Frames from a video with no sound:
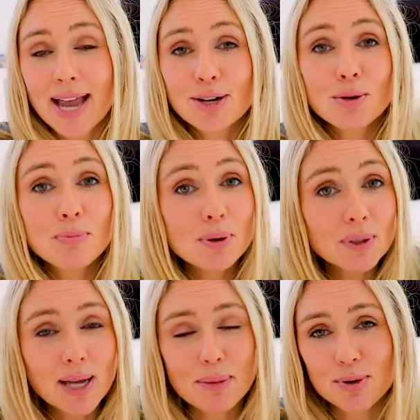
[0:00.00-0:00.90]
and you're
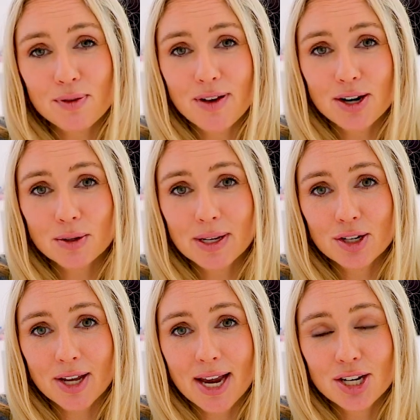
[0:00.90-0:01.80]
building up your financial
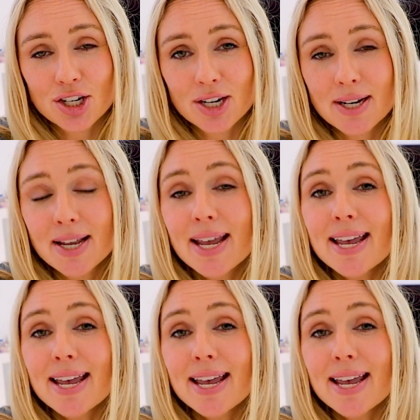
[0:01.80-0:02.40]
education,